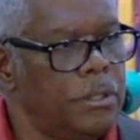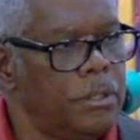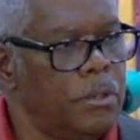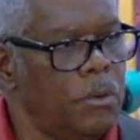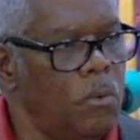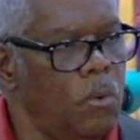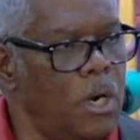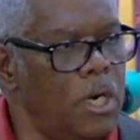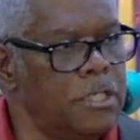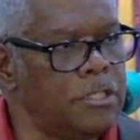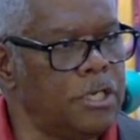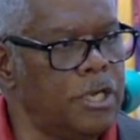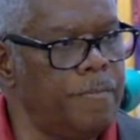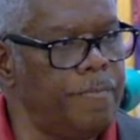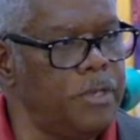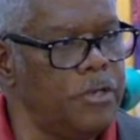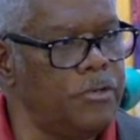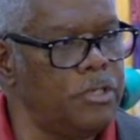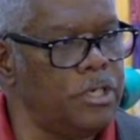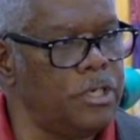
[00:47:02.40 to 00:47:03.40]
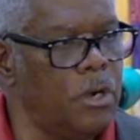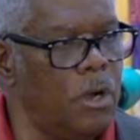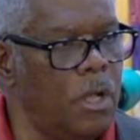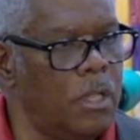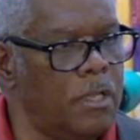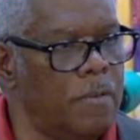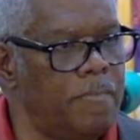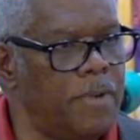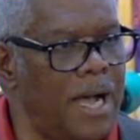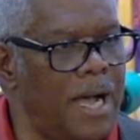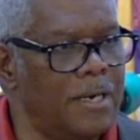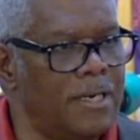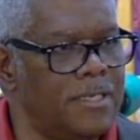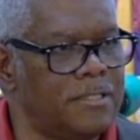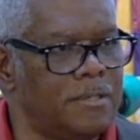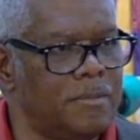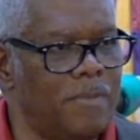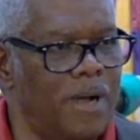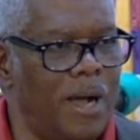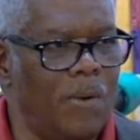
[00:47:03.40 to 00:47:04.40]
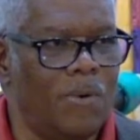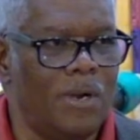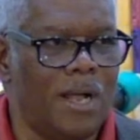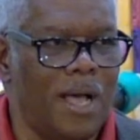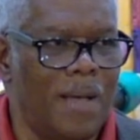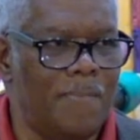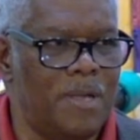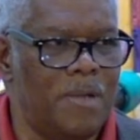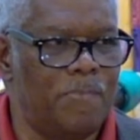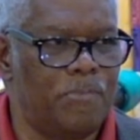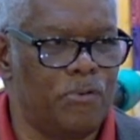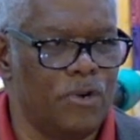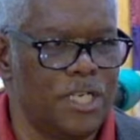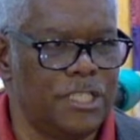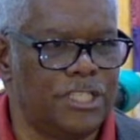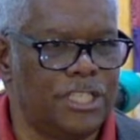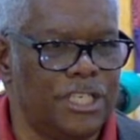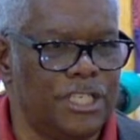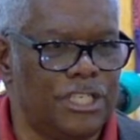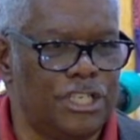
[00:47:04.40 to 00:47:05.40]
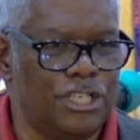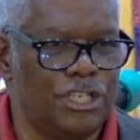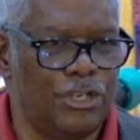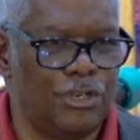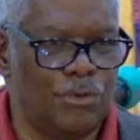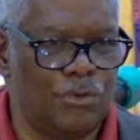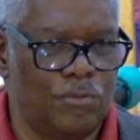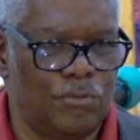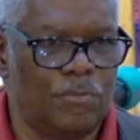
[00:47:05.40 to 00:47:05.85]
what is communion all about? It's about what I've been preaching to you.